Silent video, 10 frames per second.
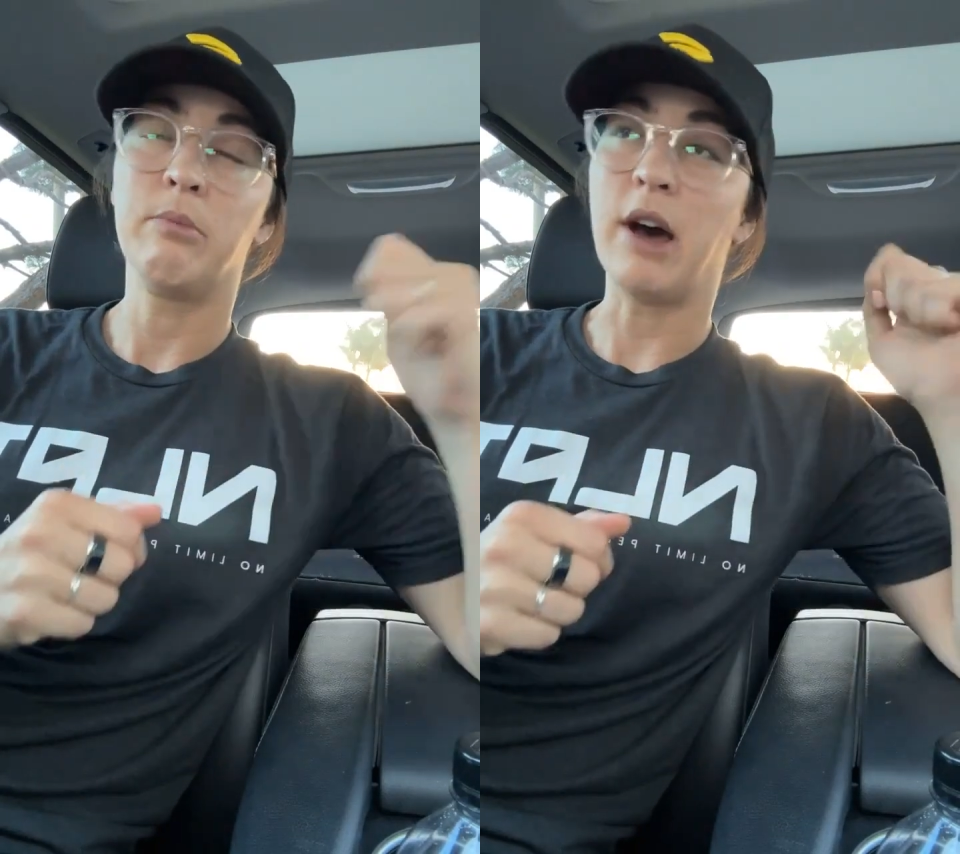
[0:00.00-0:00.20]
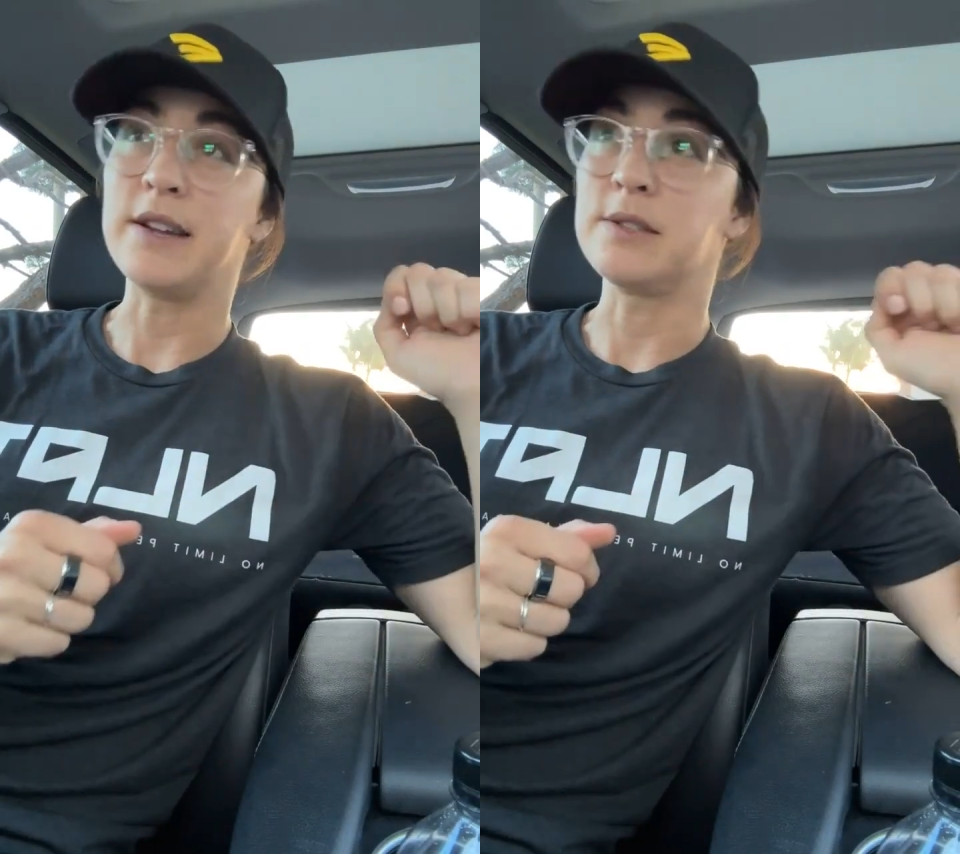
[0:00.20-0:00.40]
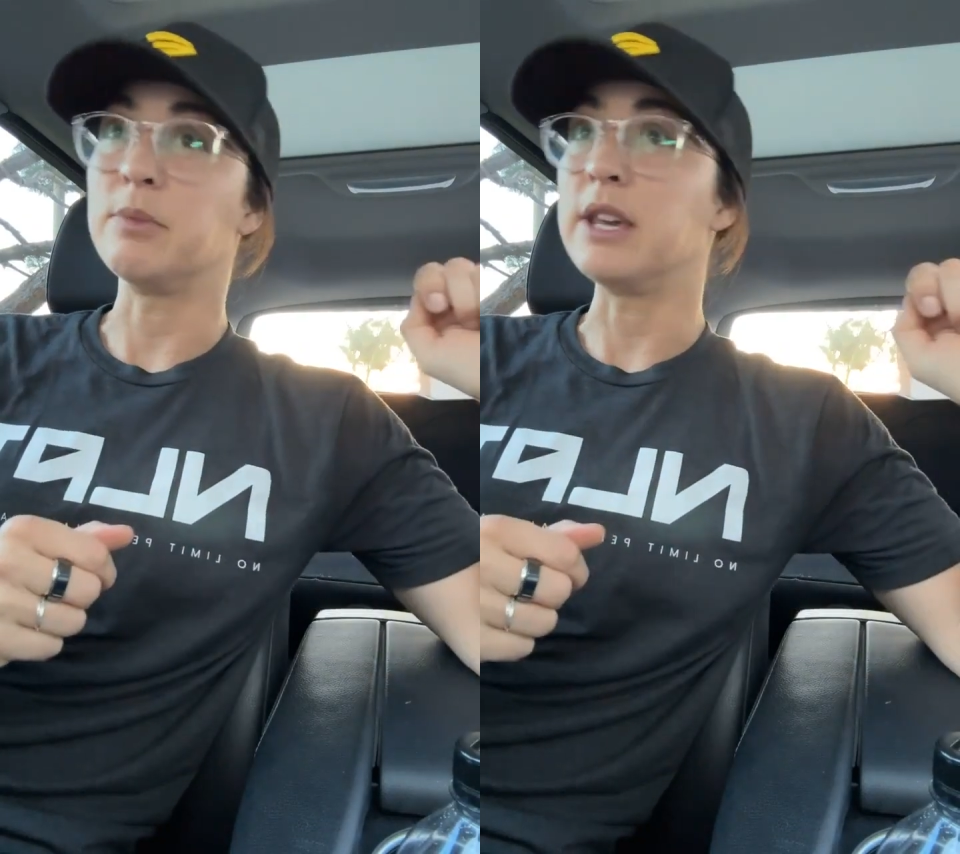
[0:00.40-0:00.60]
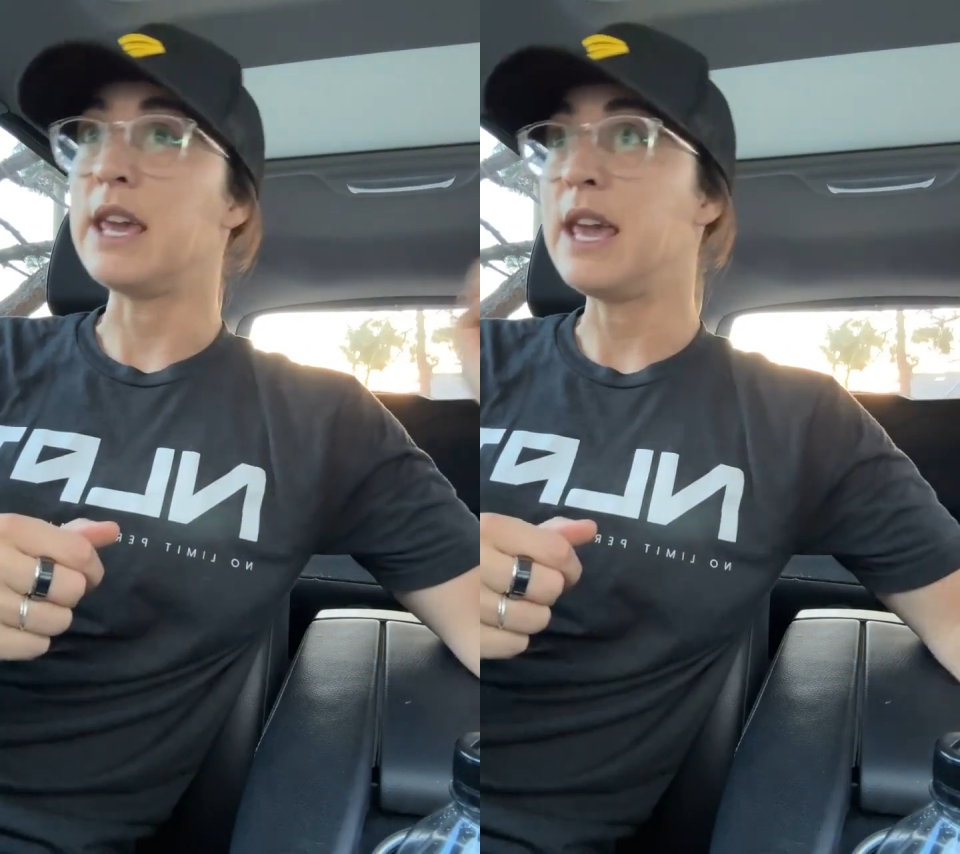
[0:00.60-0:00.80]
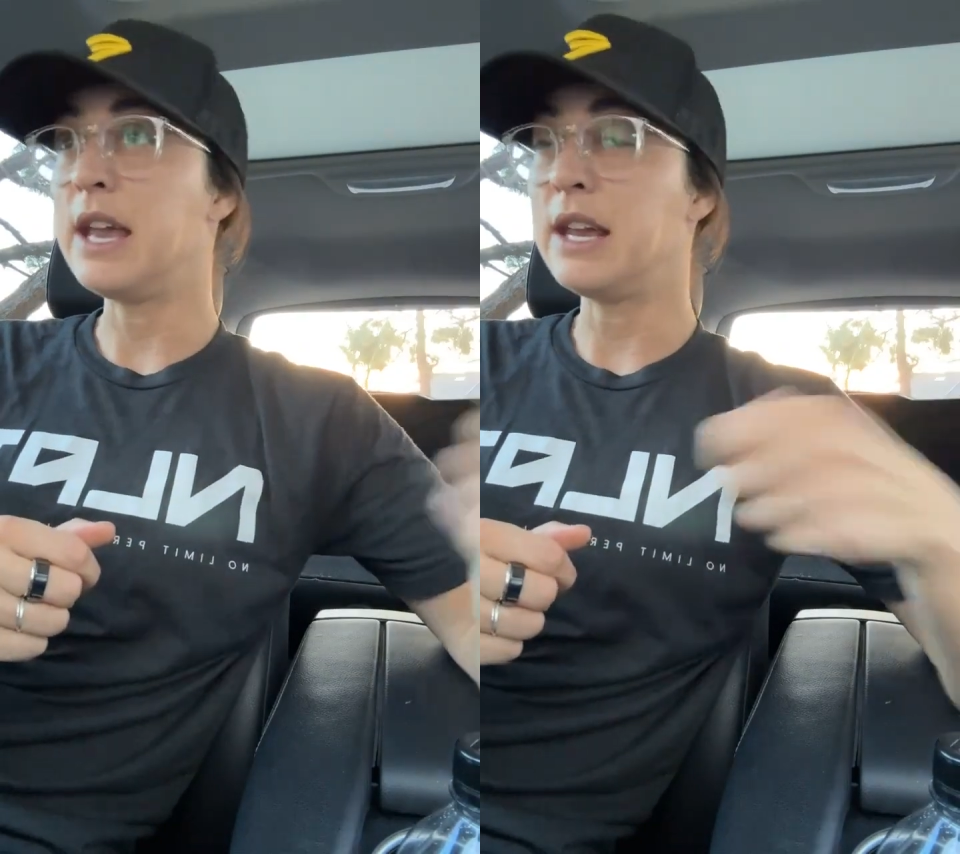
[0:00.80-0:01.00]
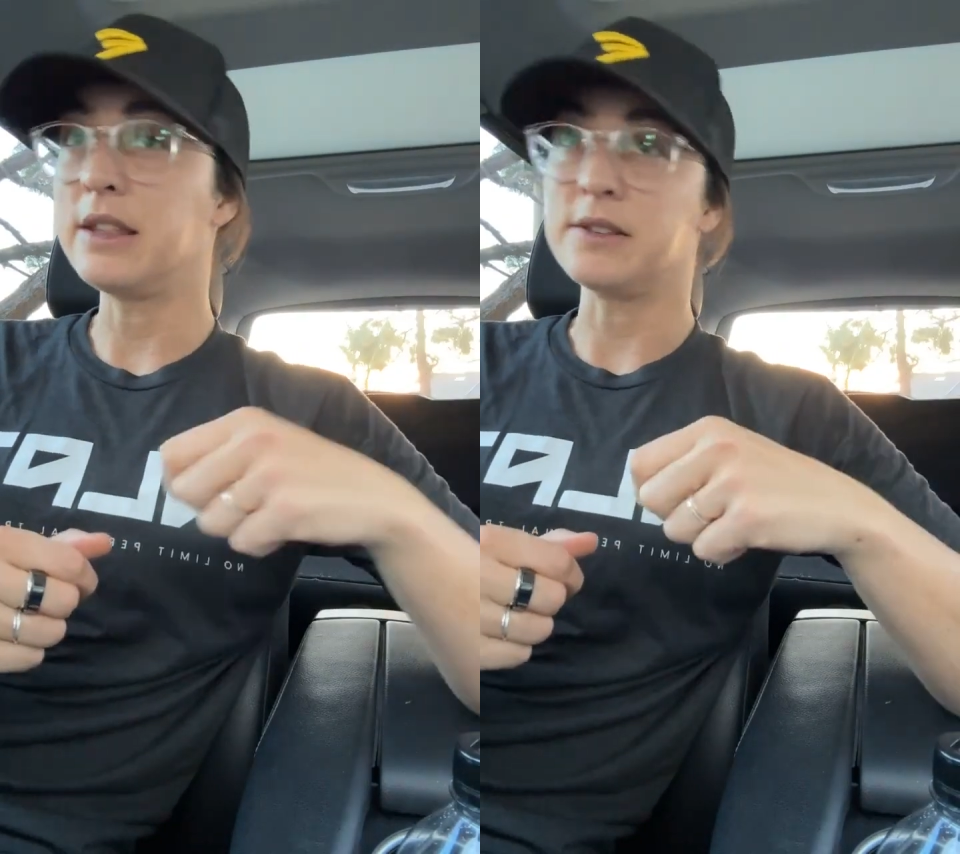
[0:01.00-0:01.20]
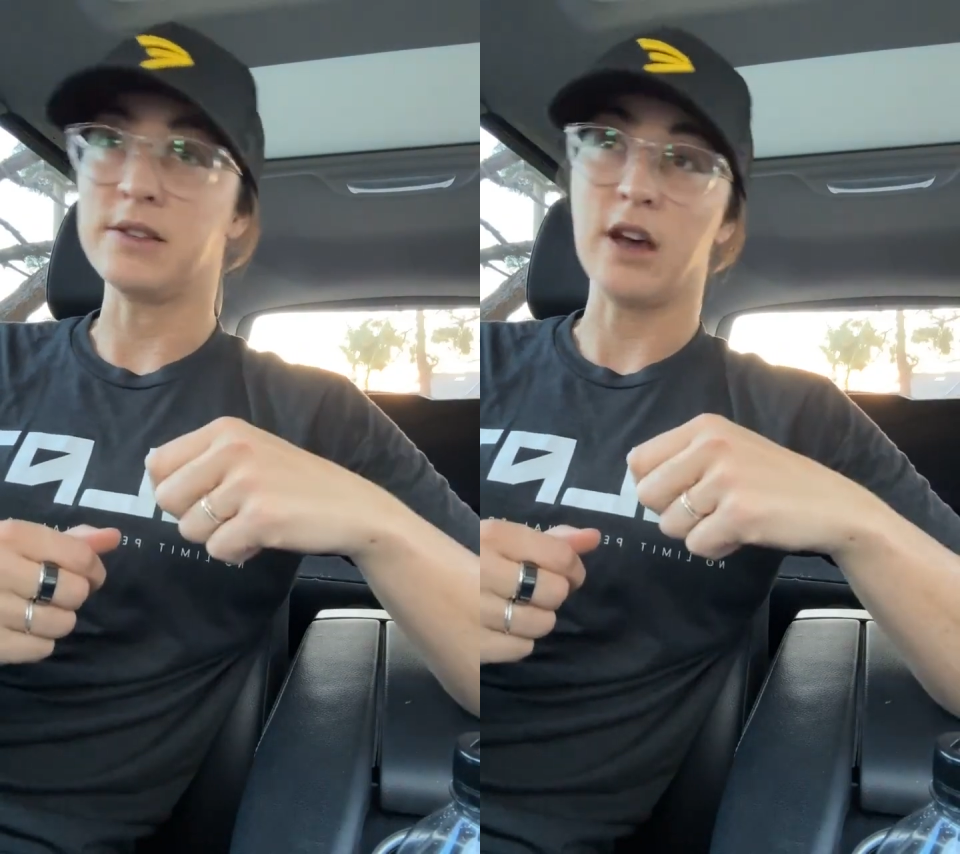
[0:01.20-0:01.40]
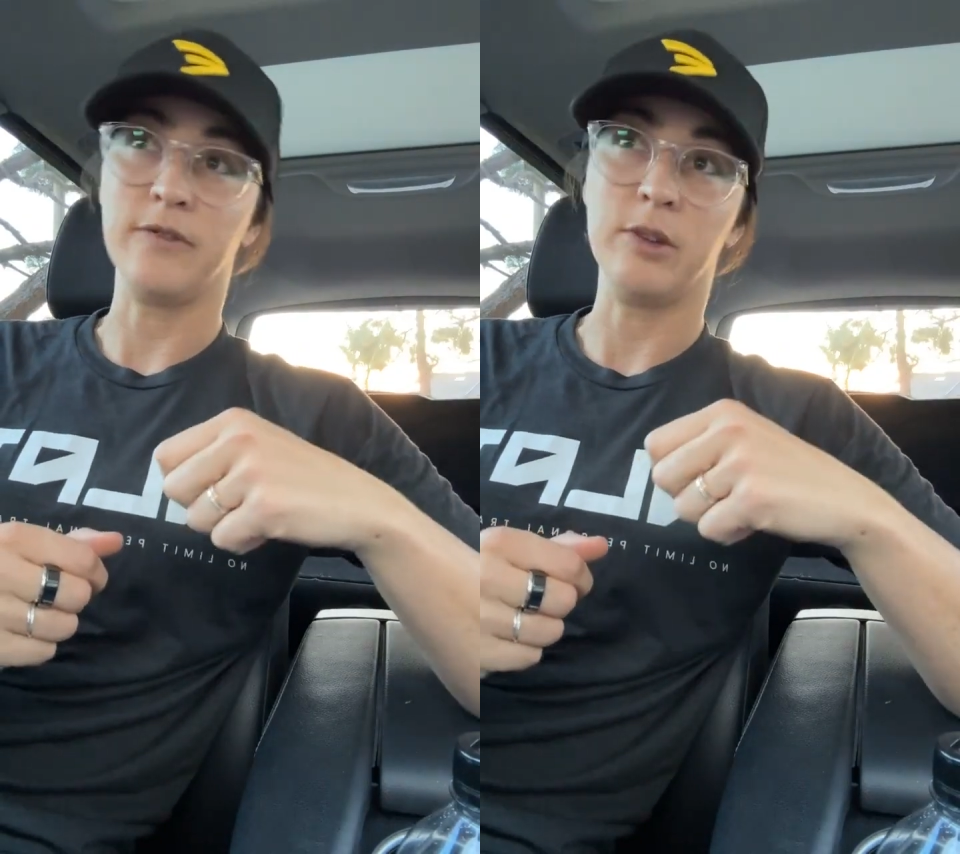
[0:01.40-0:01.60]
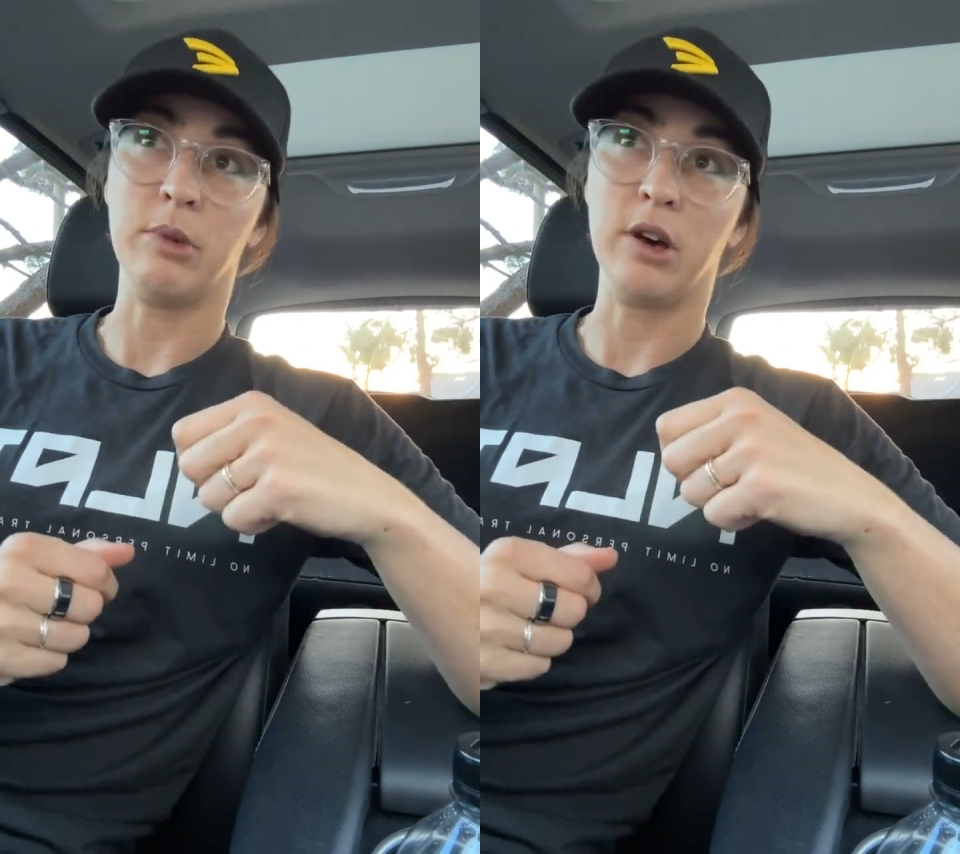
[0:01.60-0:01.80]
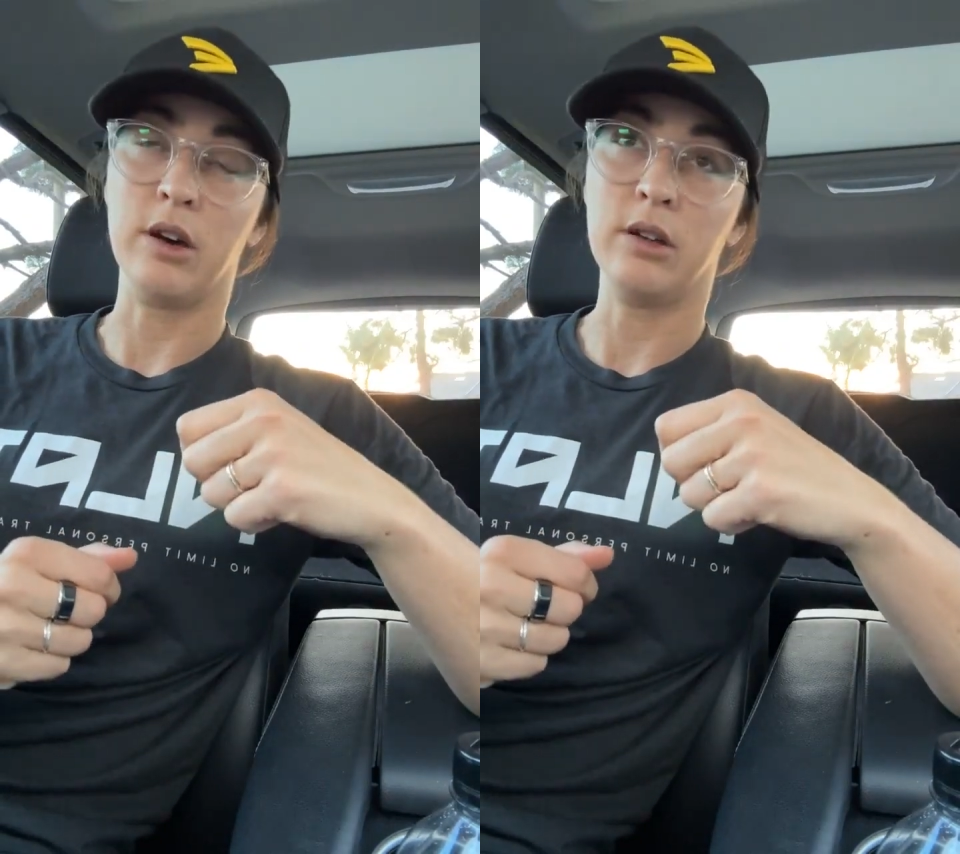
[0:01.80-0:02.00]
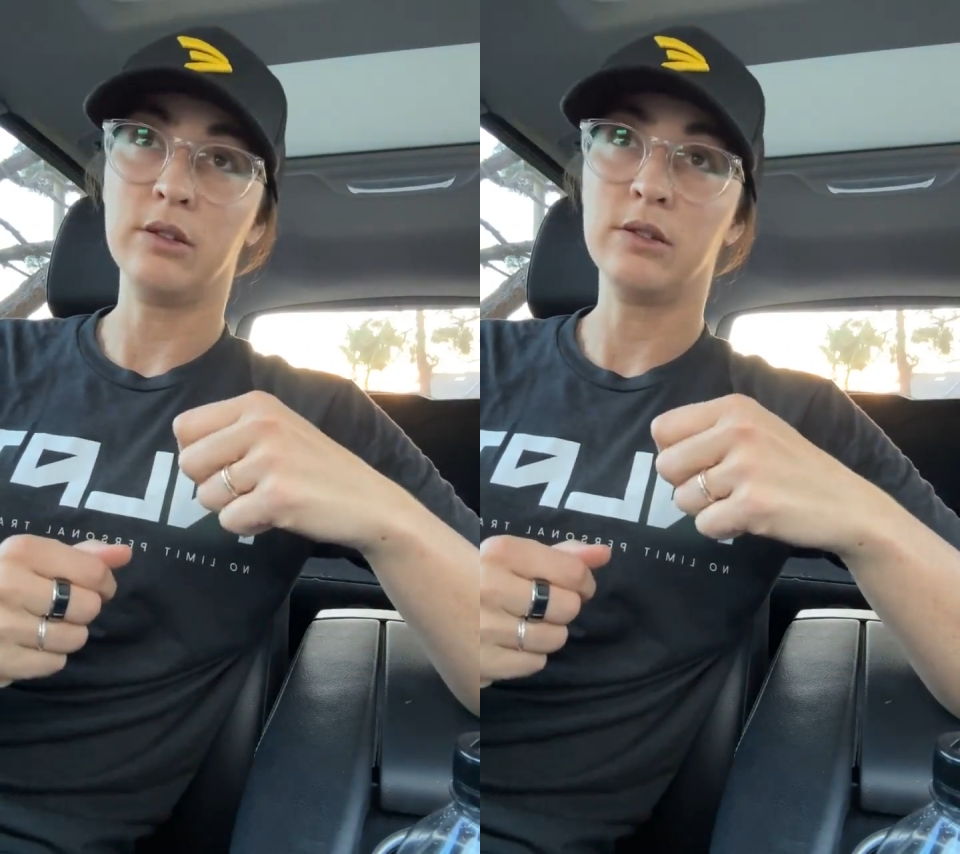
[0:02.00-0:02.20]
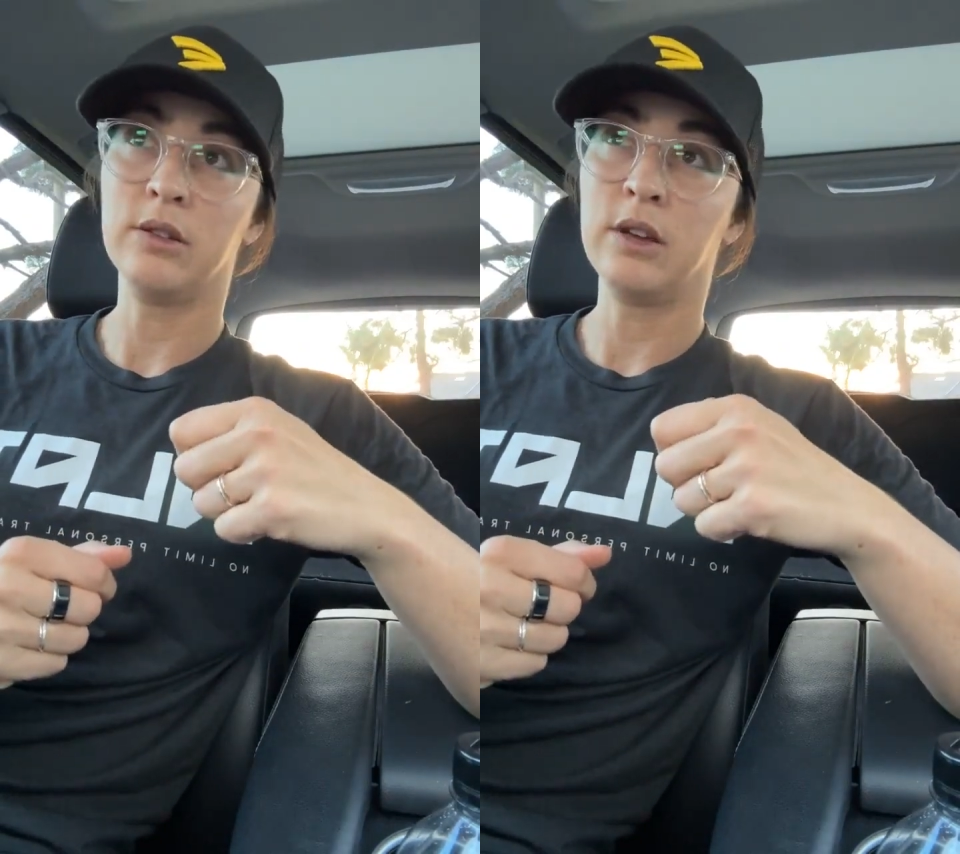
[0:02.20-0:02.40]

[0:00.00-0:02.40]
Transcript: possibly hitting the softy ball.